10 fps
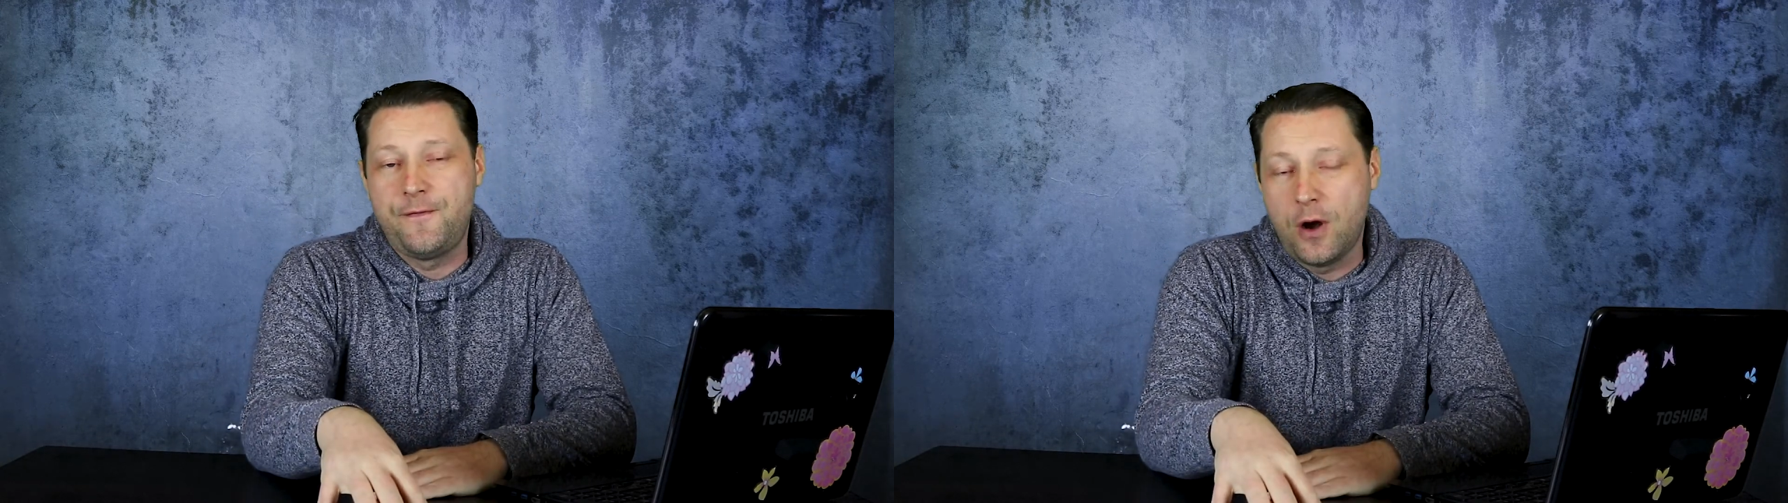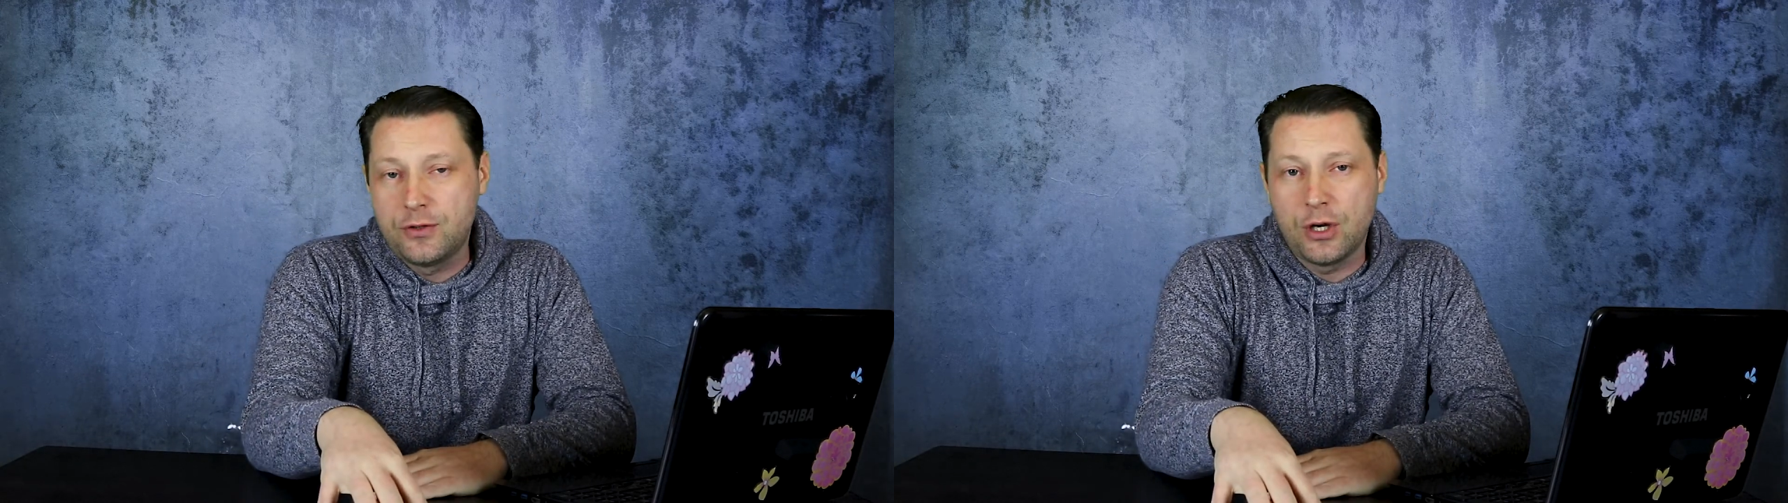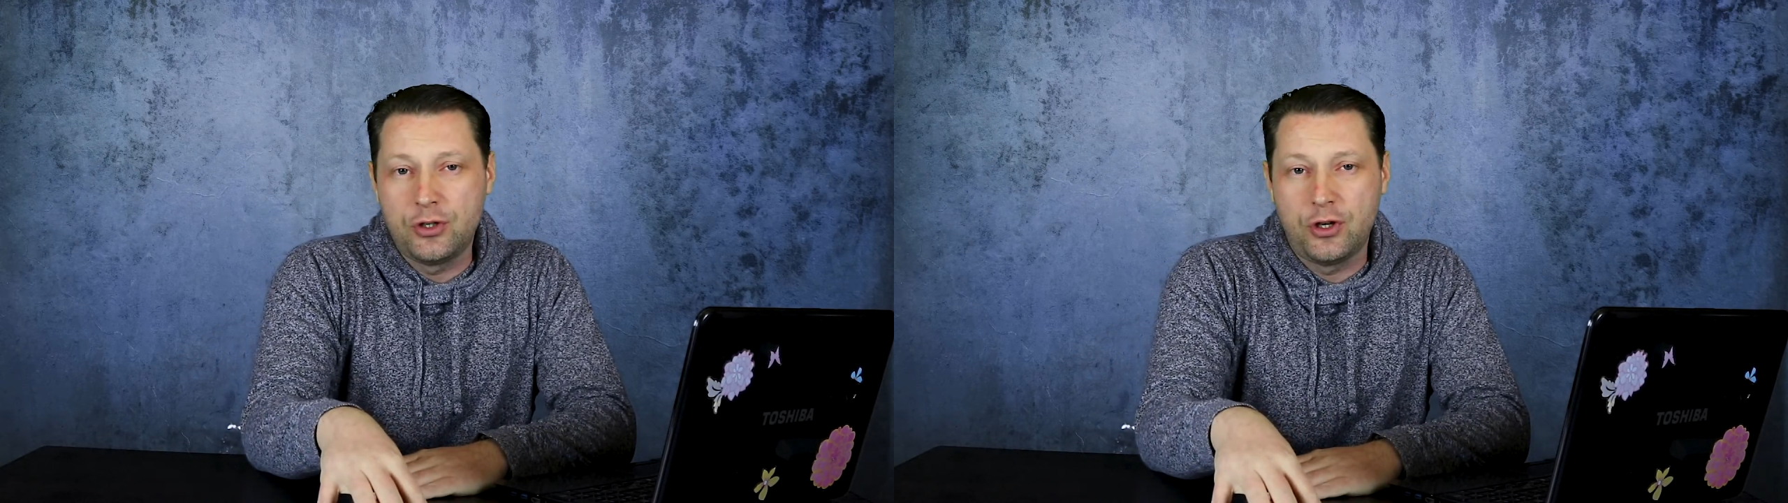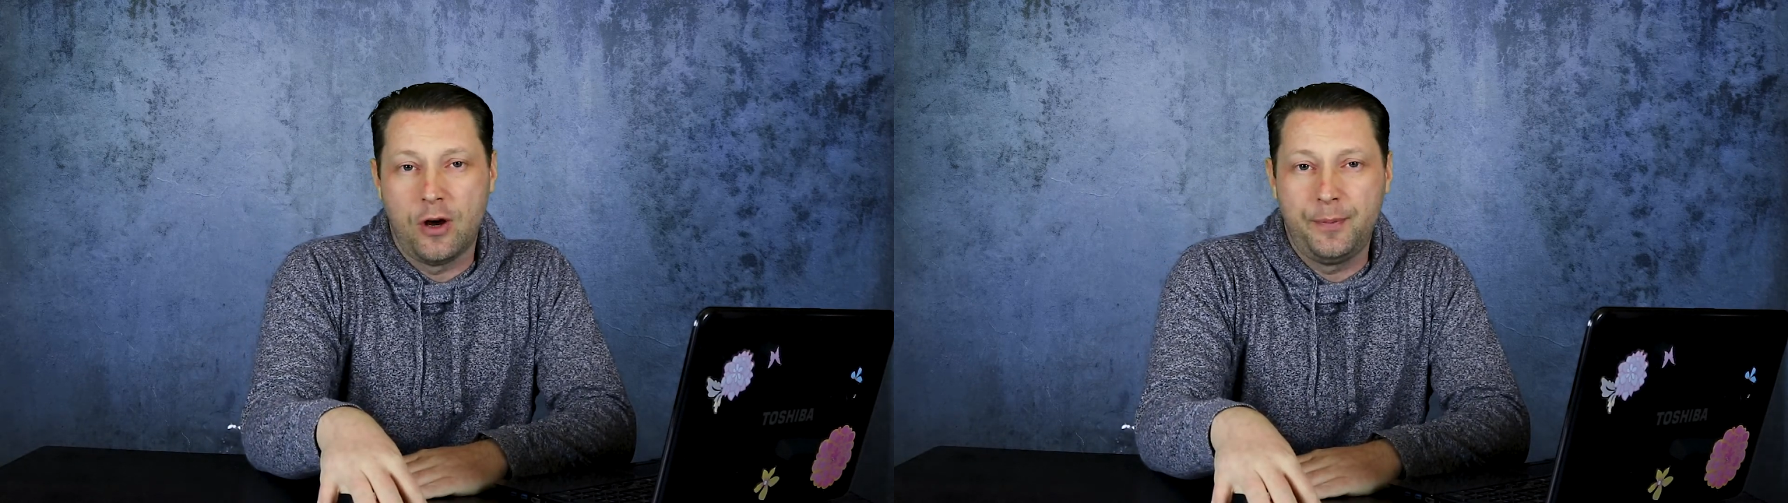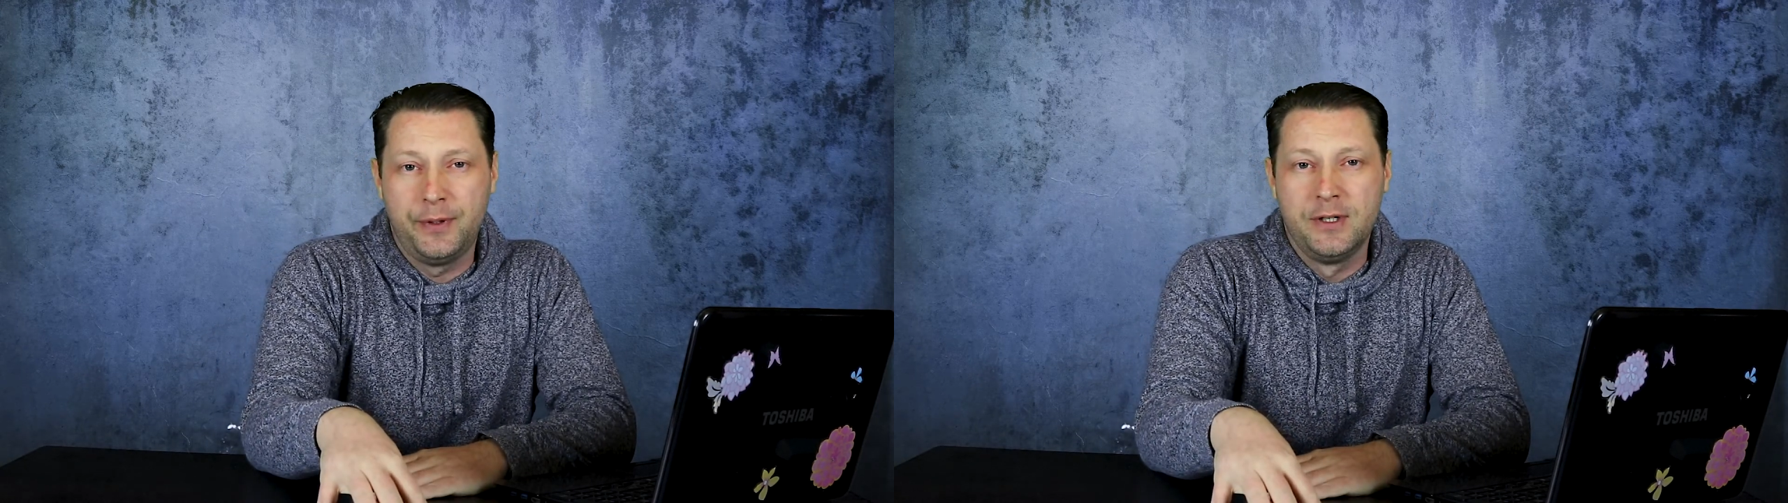
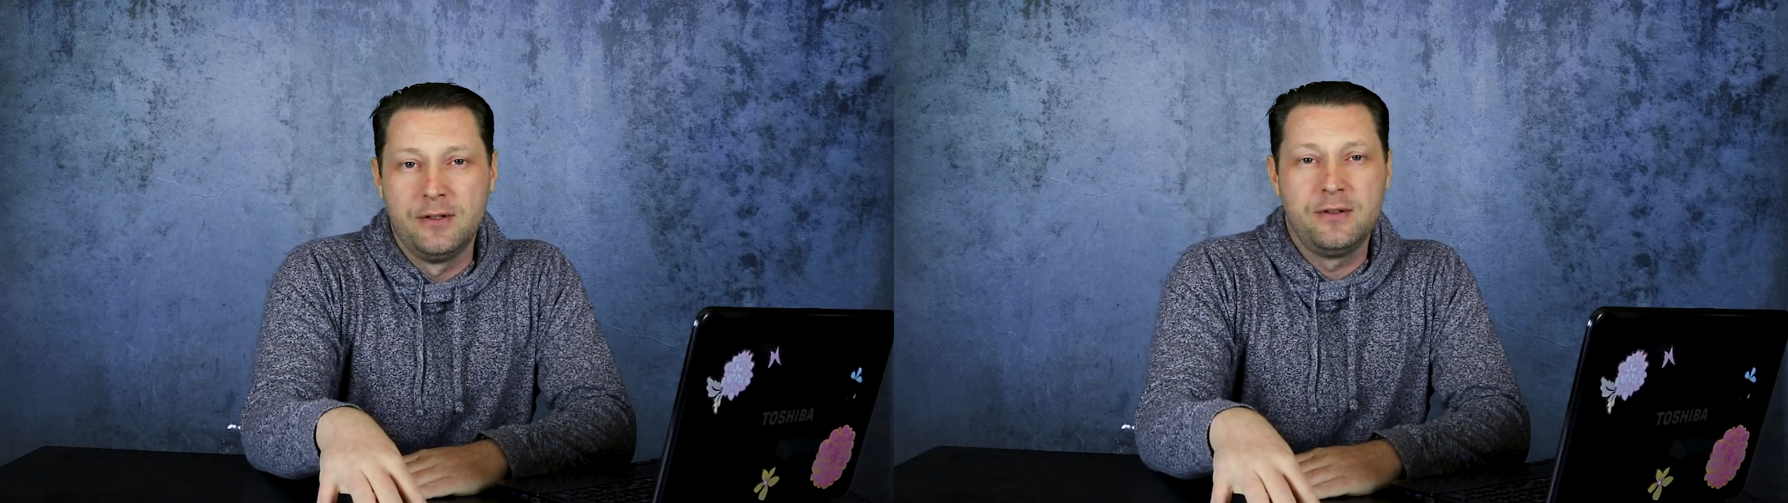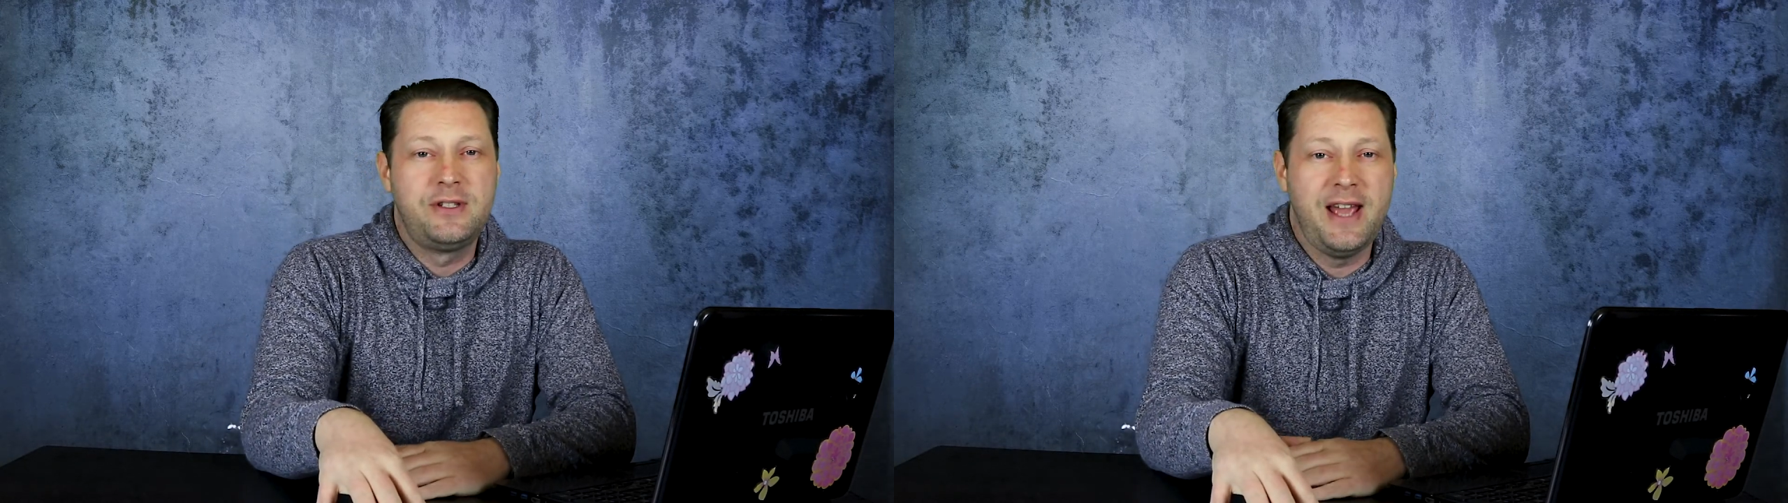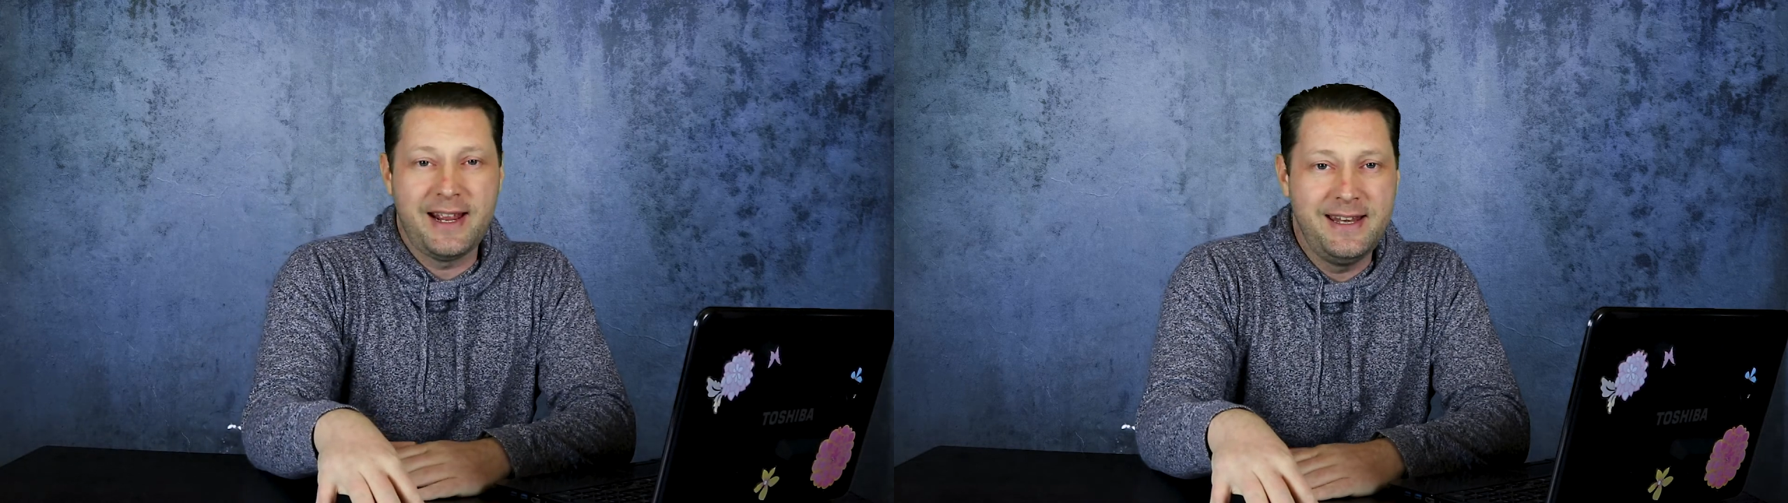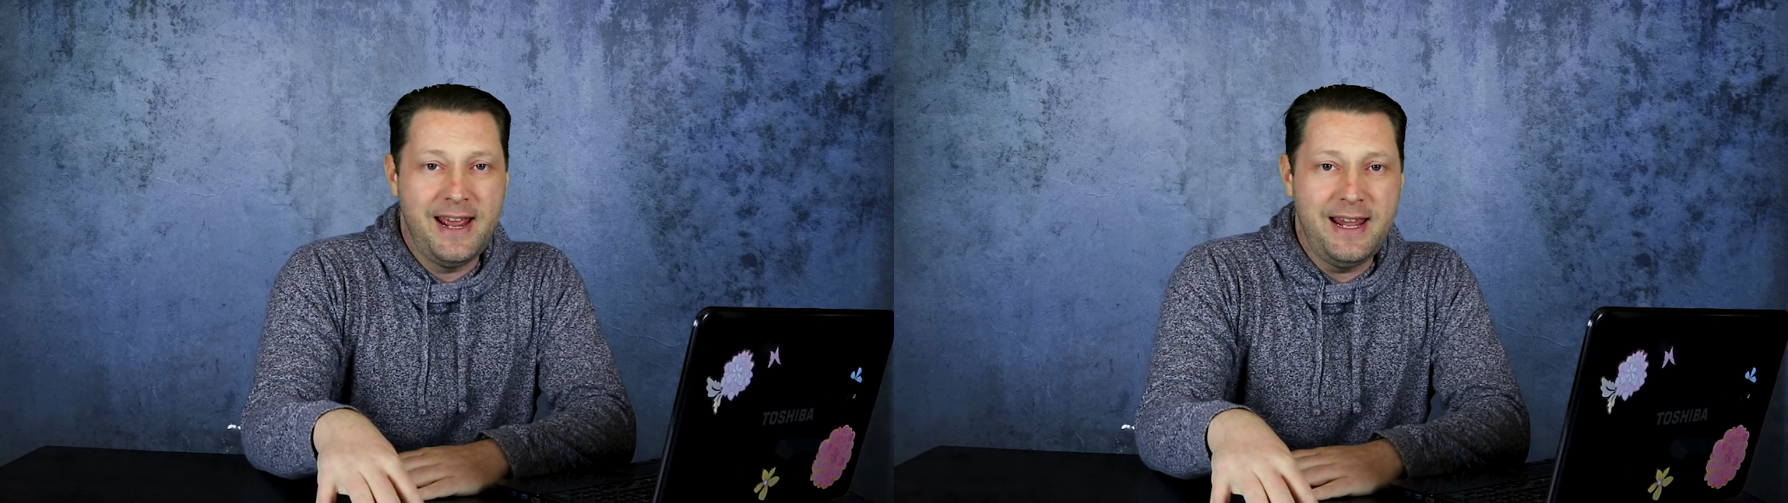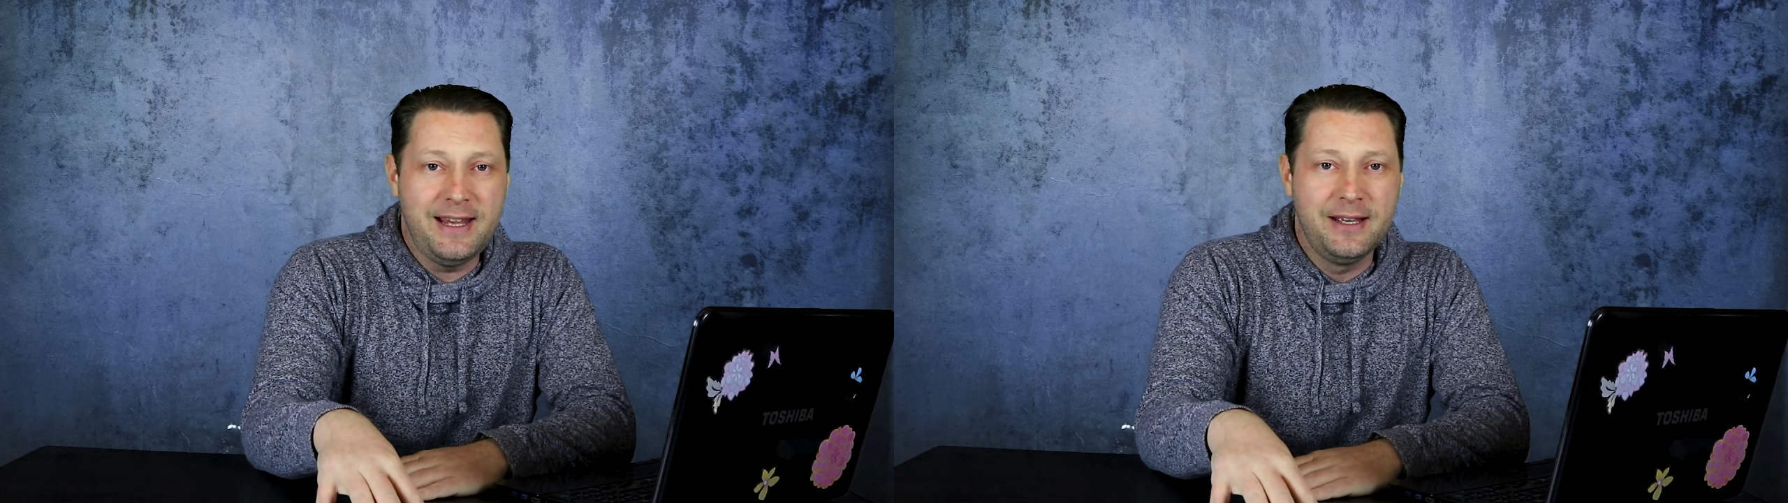Photoshop
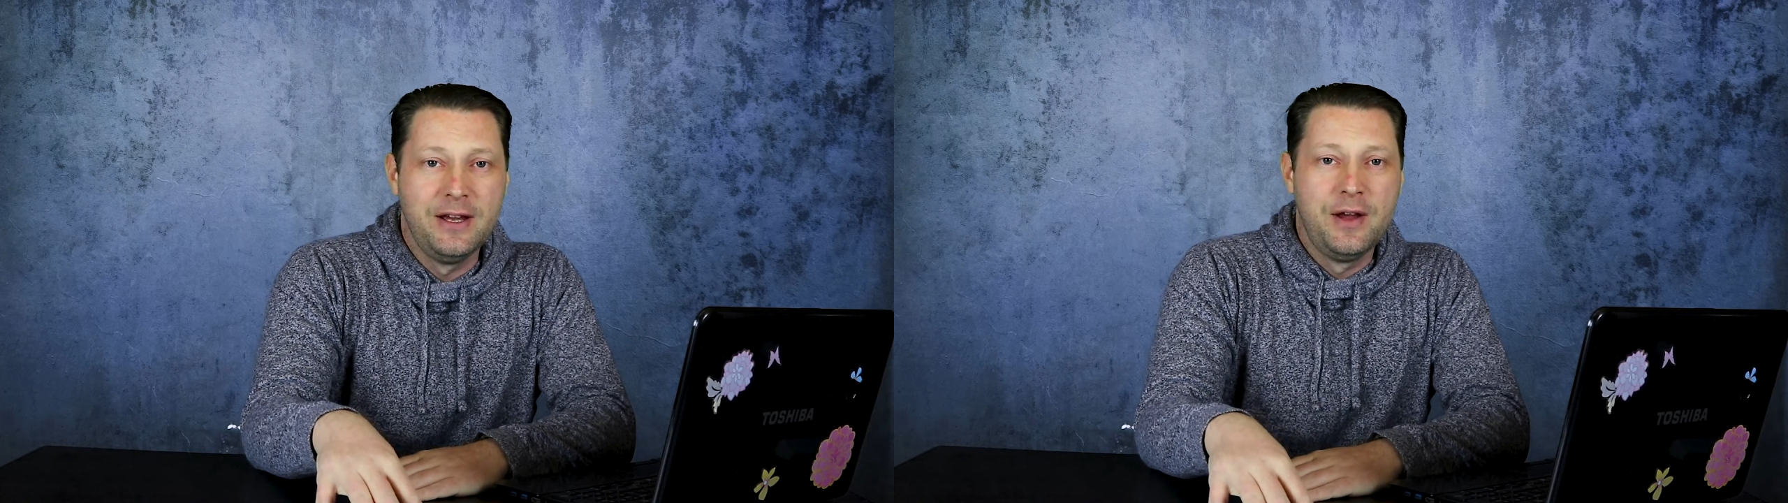technique,